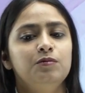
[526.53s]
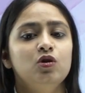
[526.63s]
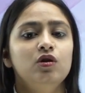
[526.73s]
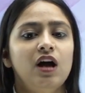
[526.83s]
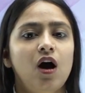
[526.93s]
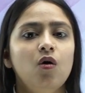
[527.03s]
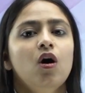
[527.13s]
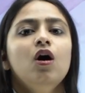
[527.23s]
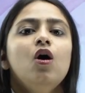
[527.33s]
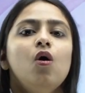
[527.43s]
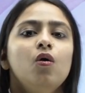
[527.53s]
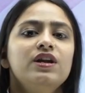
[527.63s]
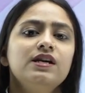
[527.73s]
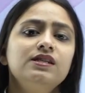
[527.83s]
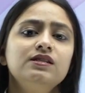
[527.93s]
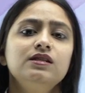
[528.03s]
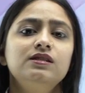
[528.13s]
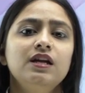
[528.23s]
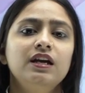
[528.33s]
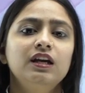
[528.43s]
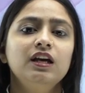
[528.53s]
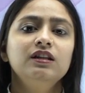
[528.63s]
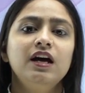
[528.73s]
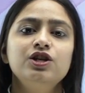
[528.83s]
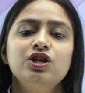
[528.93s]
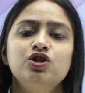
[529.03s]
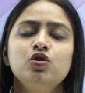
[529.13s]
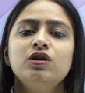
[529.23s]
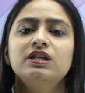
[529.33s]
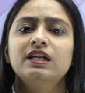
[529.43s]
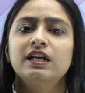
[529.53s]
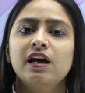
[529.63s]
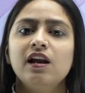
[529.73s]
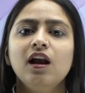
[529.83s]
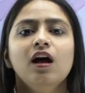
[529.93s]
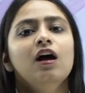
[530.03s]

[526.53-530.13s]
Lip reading: So now Odysseus is thinking that he should kill